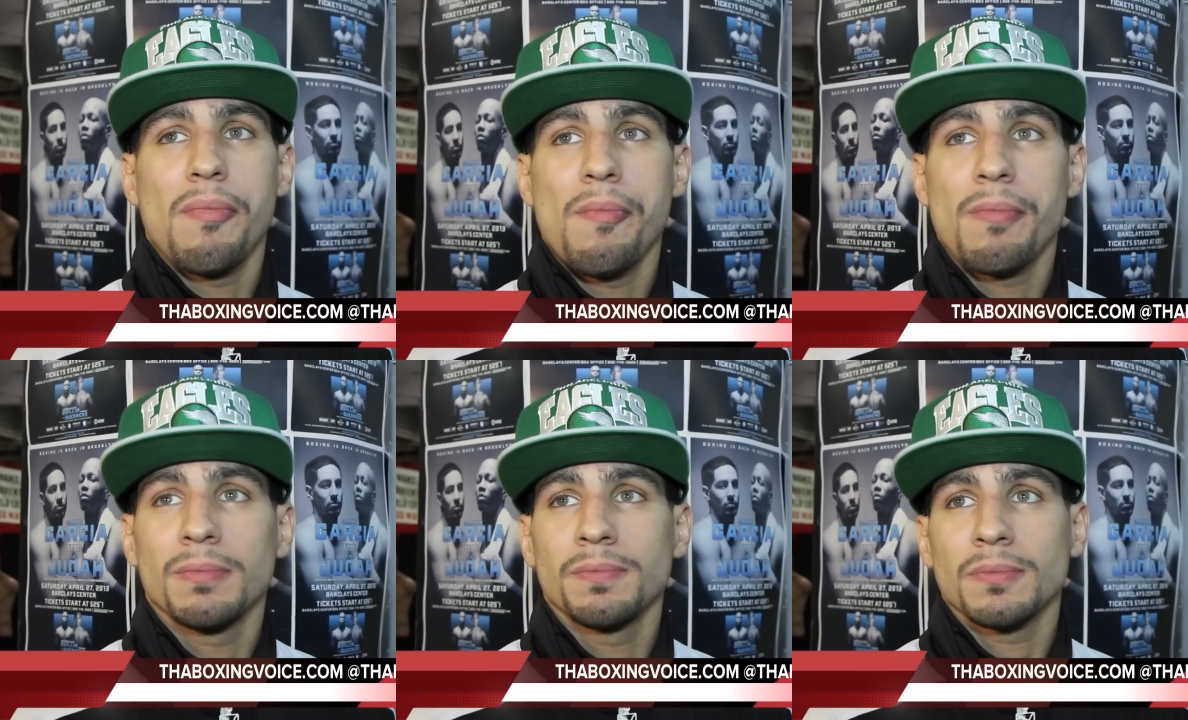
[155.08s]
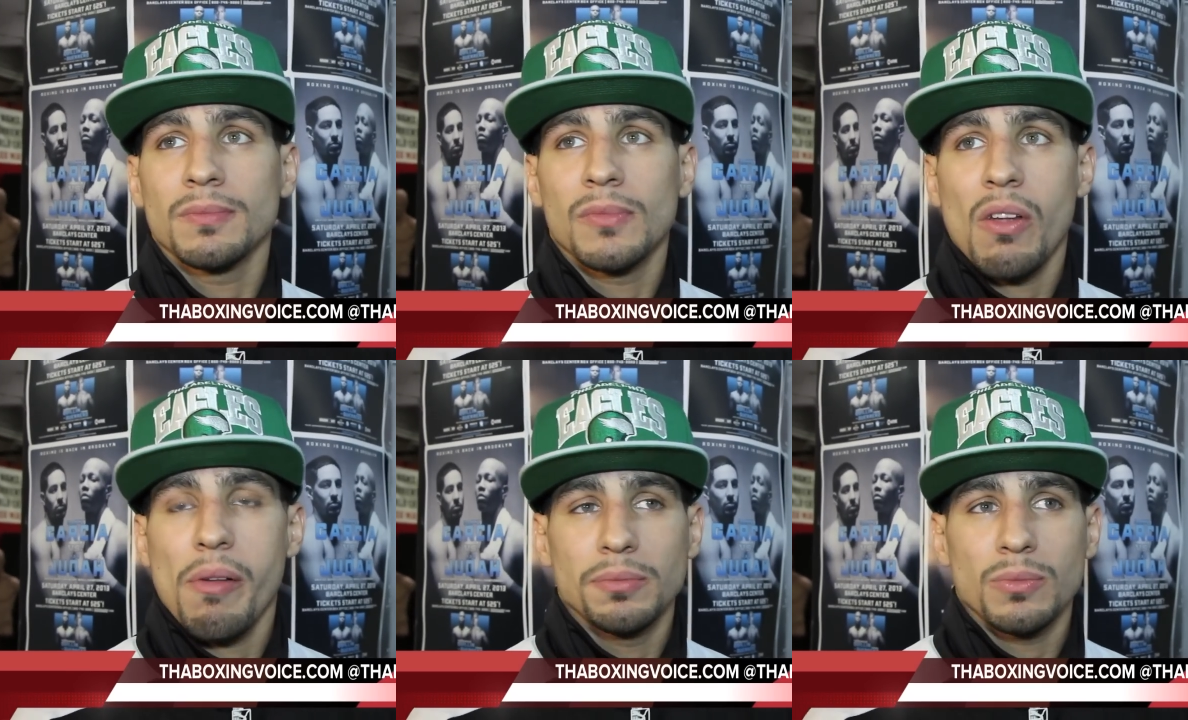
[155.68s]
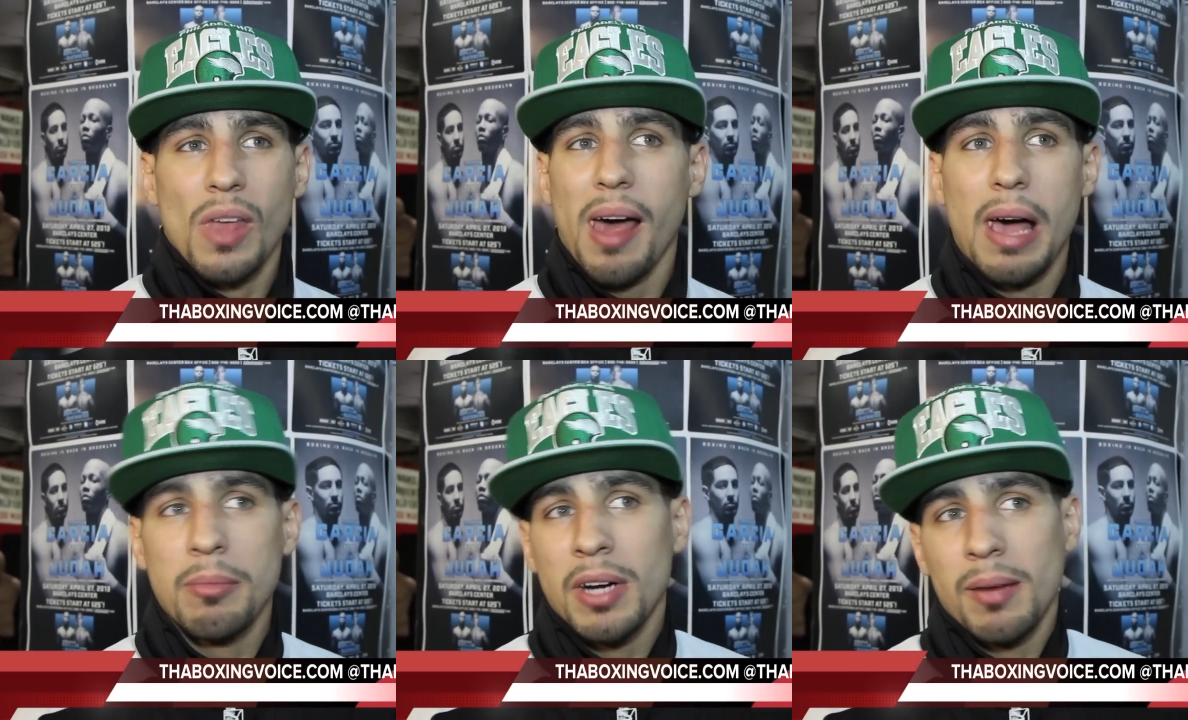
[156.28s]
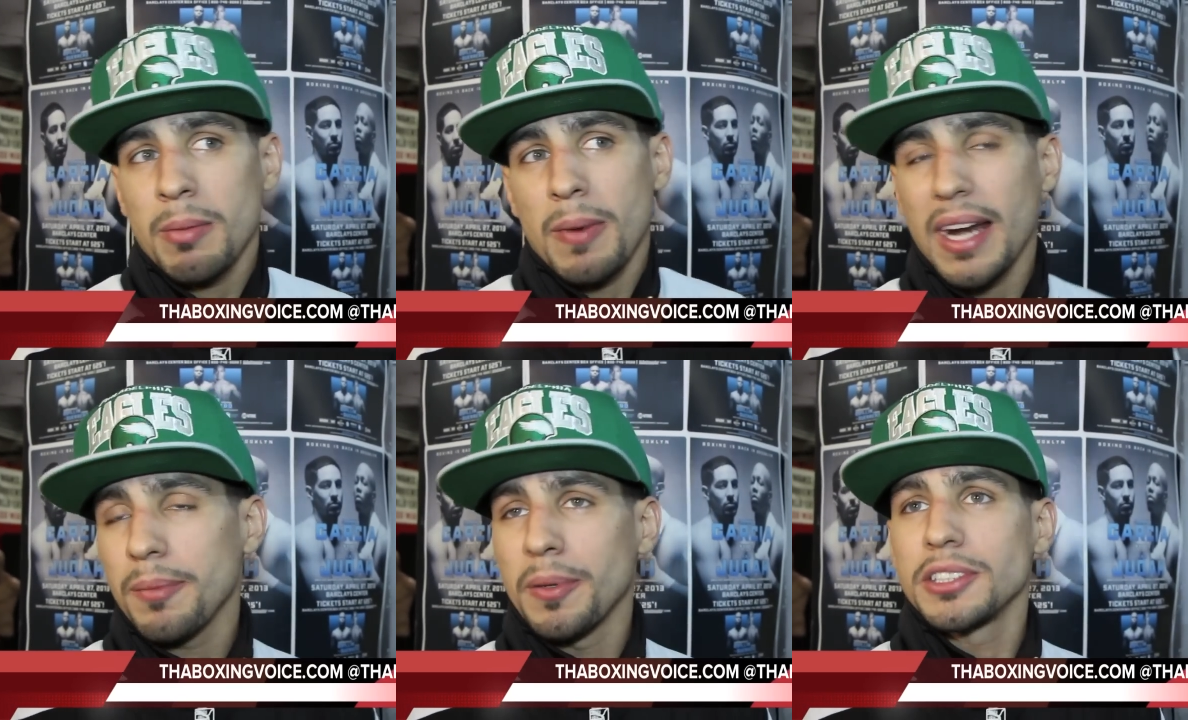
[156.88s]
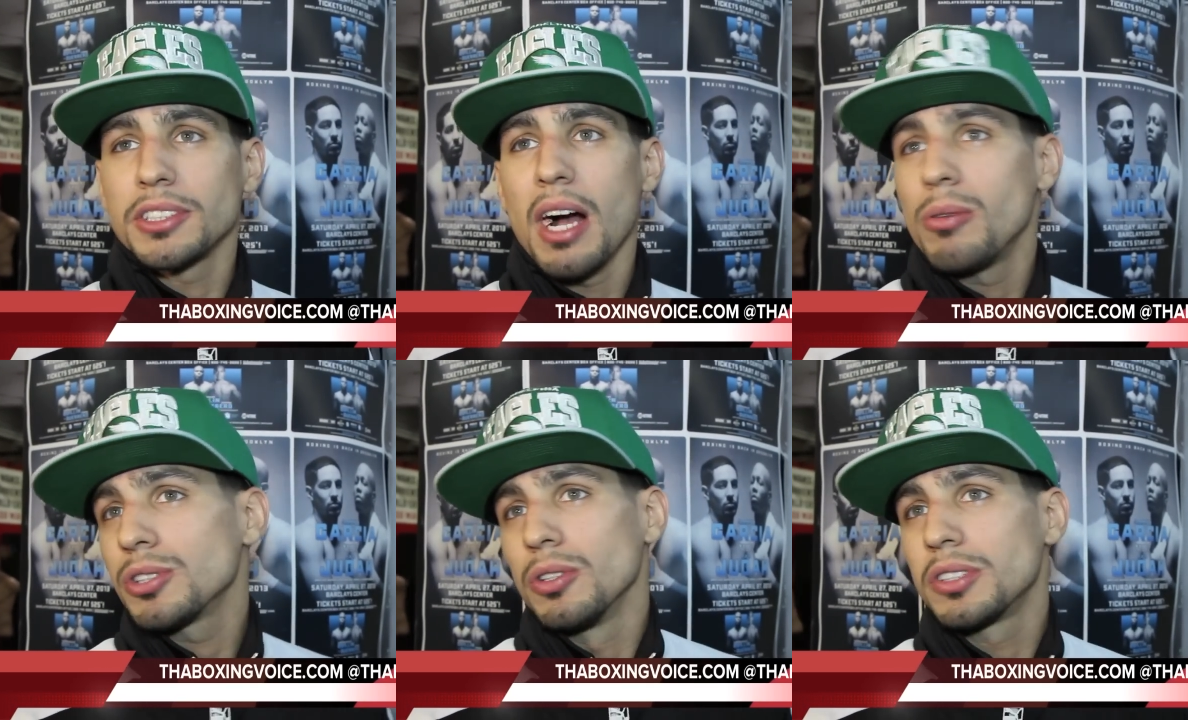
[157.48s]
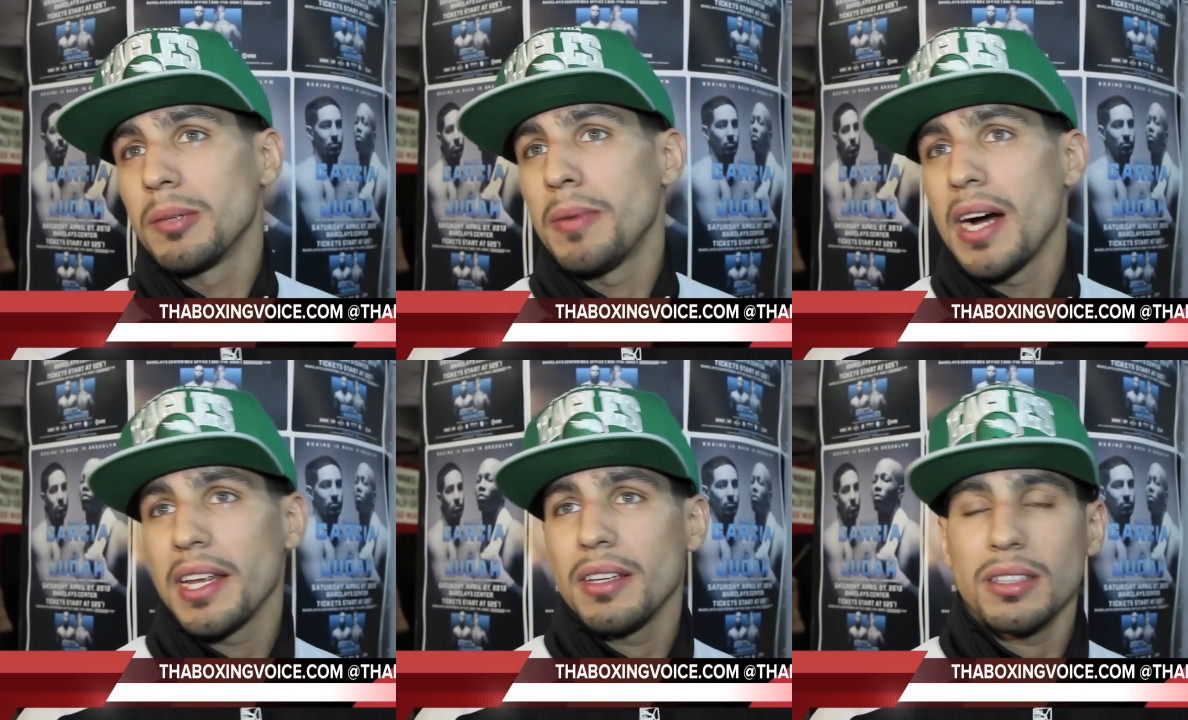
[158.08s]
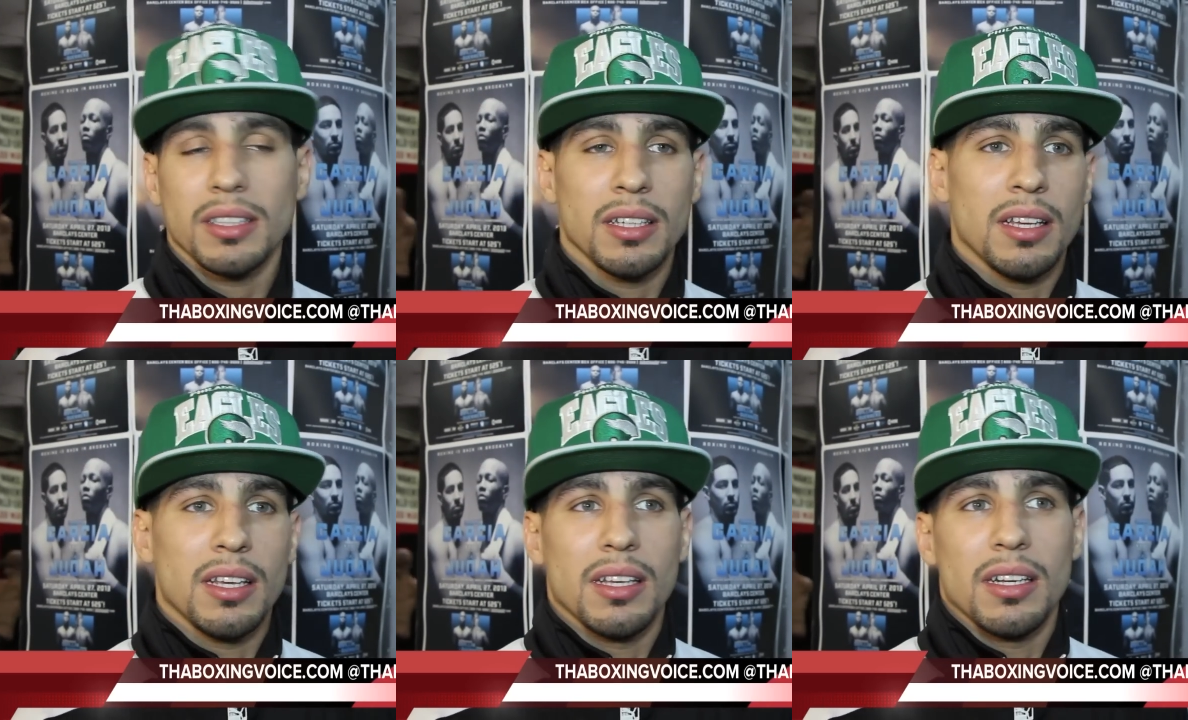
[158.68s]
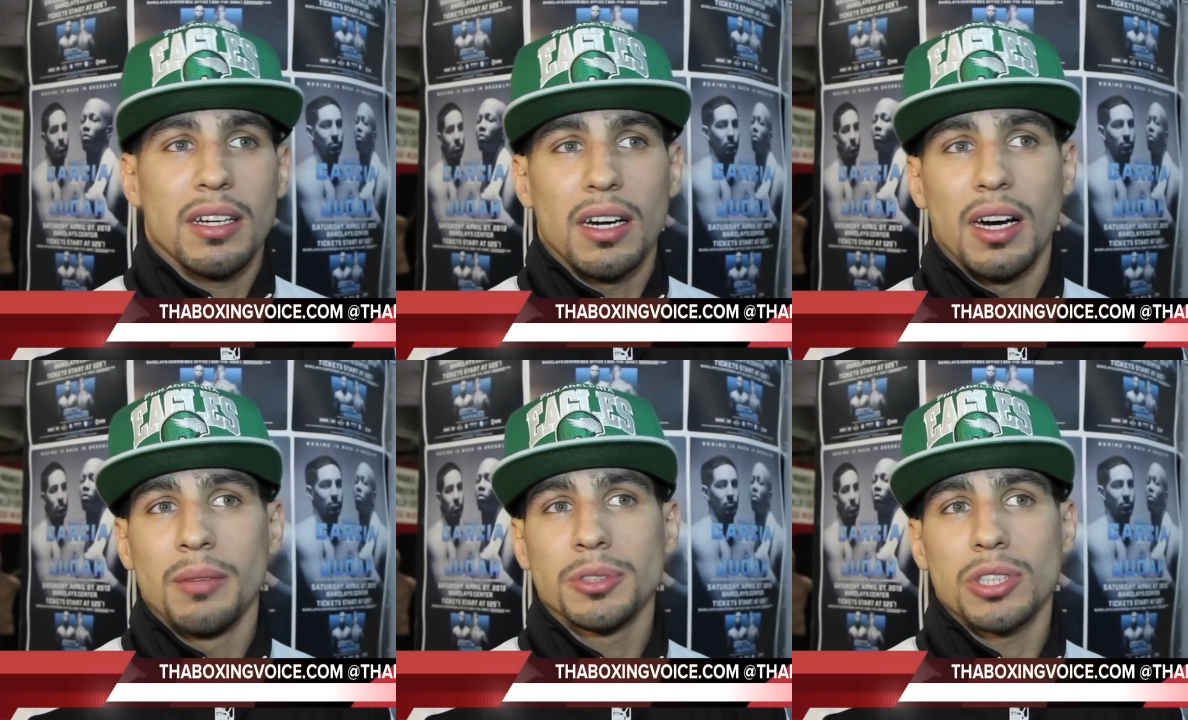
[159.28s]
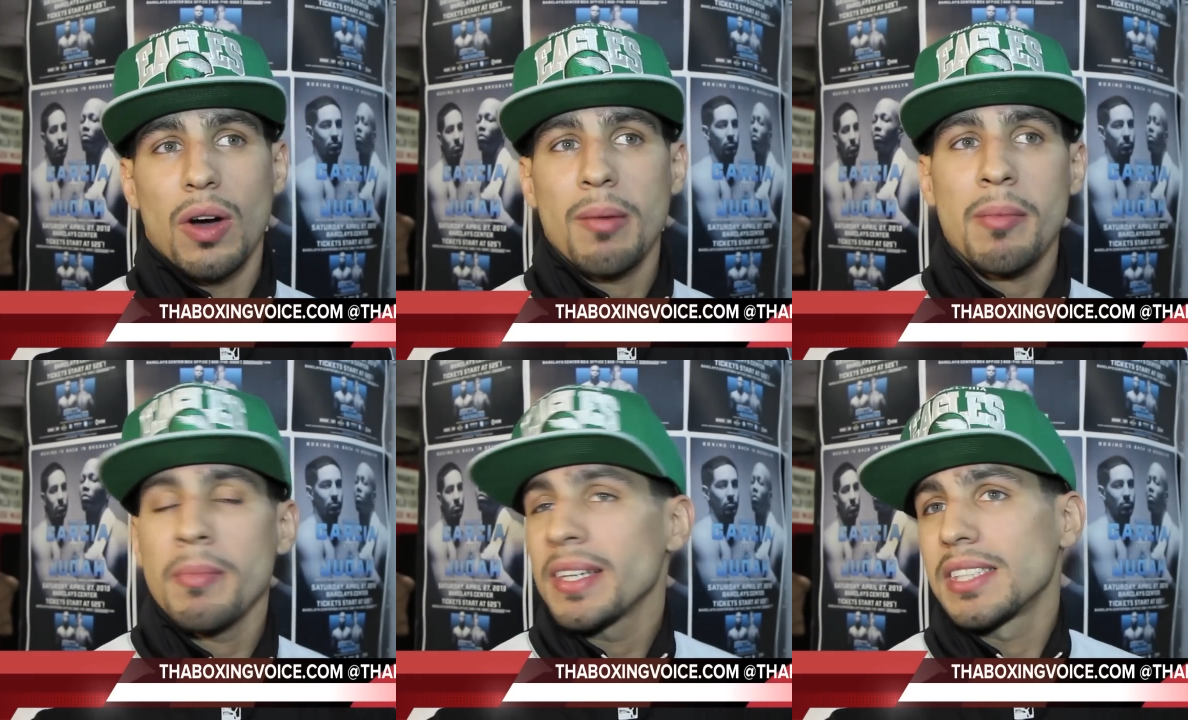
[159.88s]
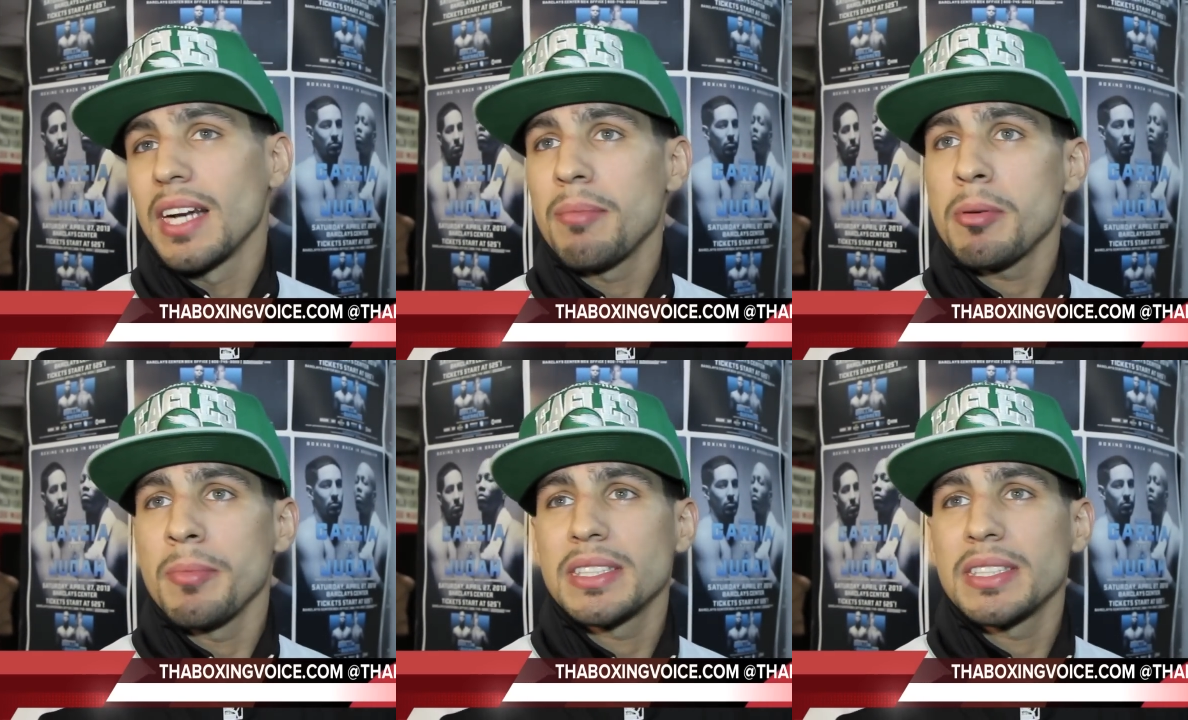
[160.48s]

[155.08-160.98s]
Speaker 1: the body in this fight? I'm a body puncher. I always go to the body. So I'm mix it up.